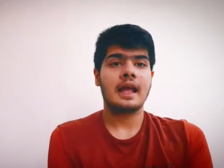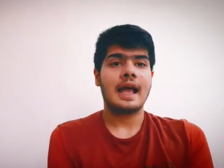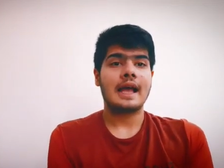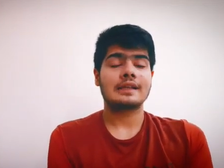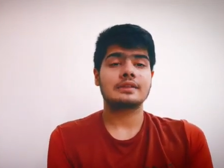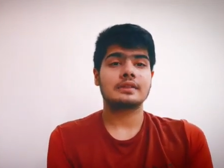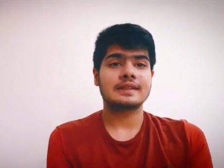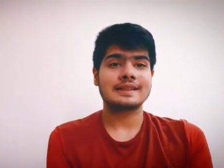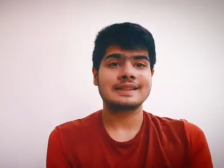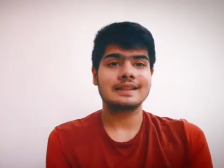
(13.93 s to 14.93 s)
has
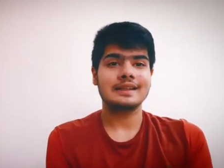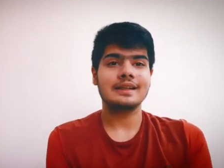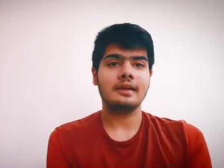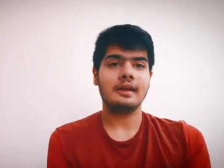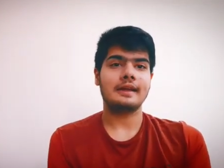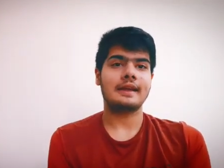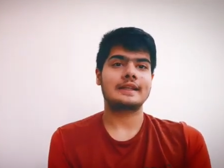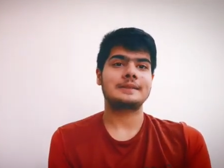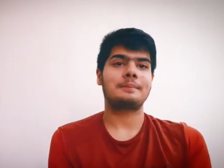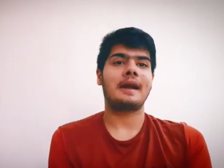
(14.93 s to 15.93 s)
succeeded in
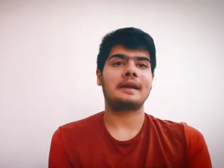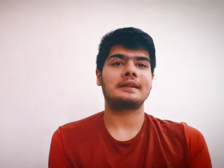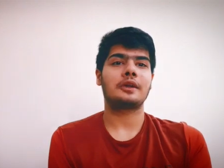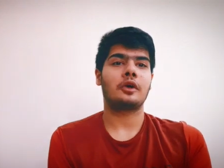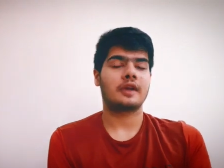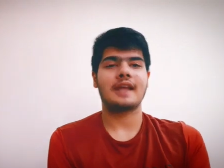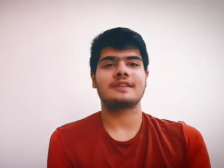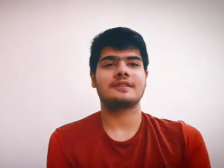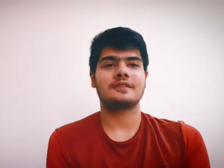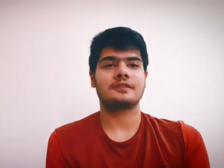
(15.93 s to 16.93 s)
expanding the
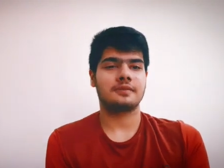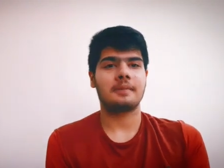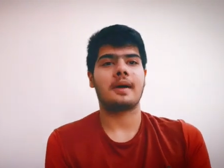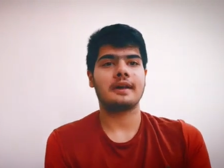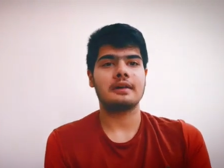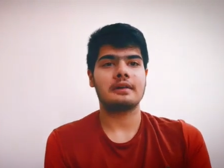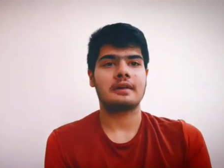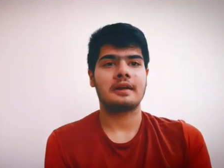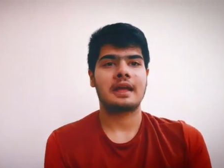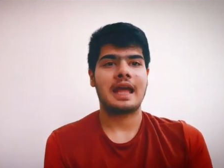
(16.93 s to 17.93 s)
horizon of my mind
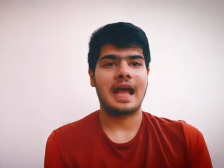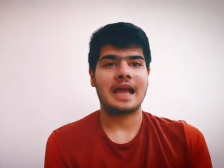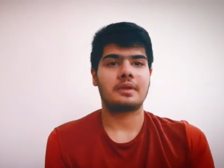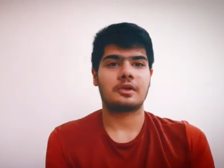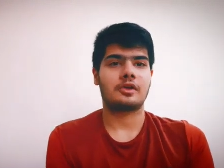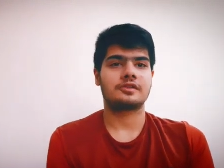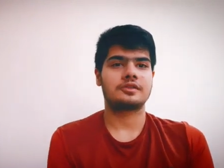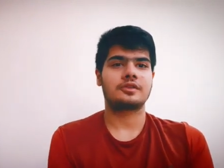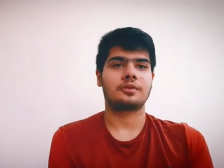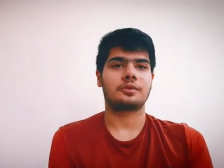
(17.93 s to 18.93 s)
and my
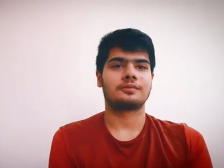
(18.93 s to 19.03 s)
knowledge too.